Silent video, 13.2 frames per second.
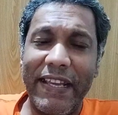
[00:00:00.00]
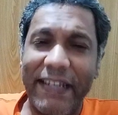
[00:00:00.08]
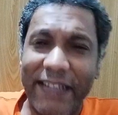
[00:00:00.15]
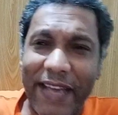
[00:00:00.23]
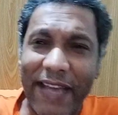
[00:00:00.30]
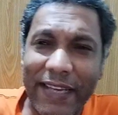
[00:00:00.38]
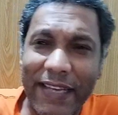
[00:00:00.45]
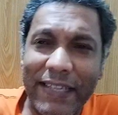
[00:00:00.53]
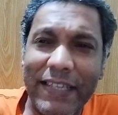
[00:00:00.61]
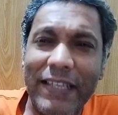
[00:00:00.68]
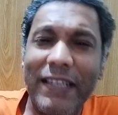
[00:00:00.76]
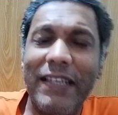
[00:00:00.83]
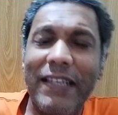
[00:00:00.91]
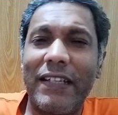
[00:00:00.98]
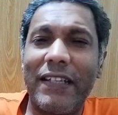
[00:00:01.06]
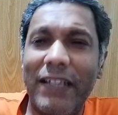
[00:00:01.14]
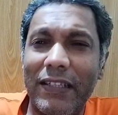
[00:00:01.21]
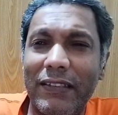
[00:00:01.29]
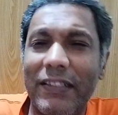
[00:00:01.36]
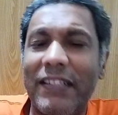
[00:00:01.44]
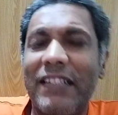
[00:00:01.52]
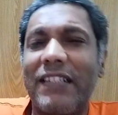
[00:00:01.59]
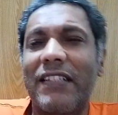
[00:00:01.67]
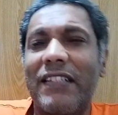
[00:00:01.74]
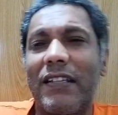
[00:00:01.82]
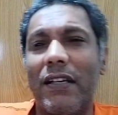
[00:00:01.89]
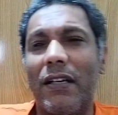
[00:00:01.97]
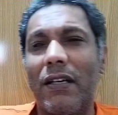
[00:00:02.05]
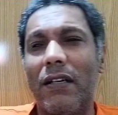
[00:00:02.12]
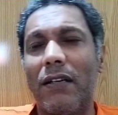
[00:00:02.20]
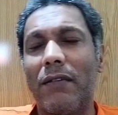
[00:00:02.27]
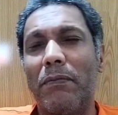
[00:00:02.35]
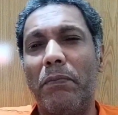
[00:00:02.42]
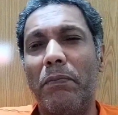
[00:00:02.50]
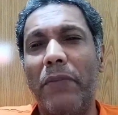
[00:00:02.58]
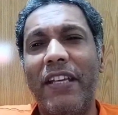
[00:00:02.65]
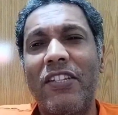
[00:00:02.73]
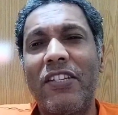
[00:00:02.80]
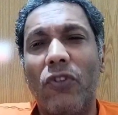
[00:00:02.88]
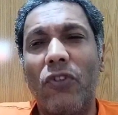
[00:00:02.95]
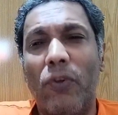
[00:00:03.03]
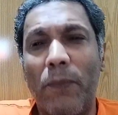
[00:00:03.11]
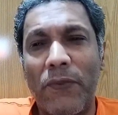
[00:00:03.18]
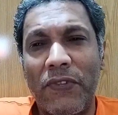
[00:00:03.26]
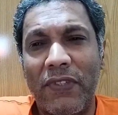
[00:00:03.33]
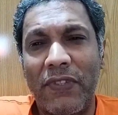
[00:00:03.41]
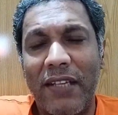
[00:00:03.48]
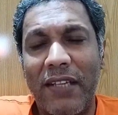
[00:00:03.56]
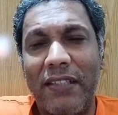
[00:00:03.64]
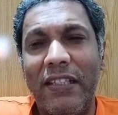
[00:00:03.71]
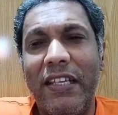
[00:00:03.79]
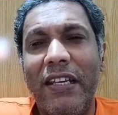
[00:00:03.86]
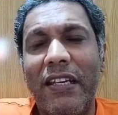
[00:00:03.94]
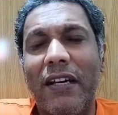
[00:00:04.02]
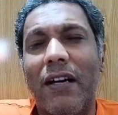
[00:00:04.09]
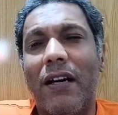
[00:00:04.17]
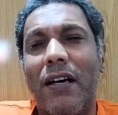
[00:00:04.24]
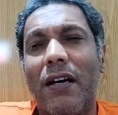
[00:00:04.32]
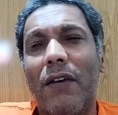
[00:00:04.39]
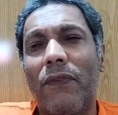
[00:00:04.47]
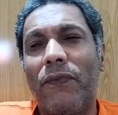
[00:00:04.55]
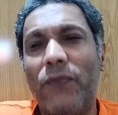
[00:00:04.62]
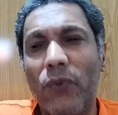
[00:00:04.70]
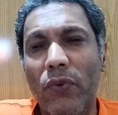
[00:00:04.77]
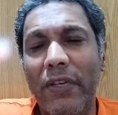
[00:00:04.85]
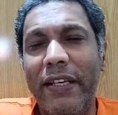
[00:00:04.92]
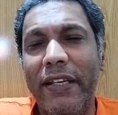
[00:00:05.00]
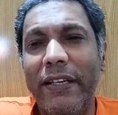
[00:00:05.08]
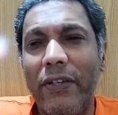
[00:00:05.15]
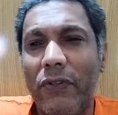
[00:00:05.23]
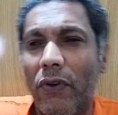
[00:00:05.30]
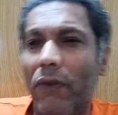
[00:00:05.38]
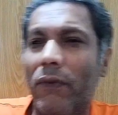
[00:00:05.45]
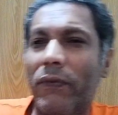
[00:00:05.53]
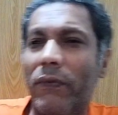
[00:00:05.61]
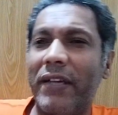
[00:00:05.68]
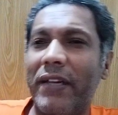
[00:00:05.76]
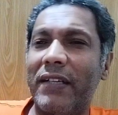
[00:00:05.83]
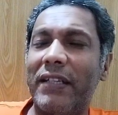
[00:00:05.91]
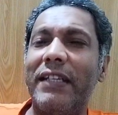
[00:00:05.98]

Iraqi Kurdistan-based groups that they are fueling conflict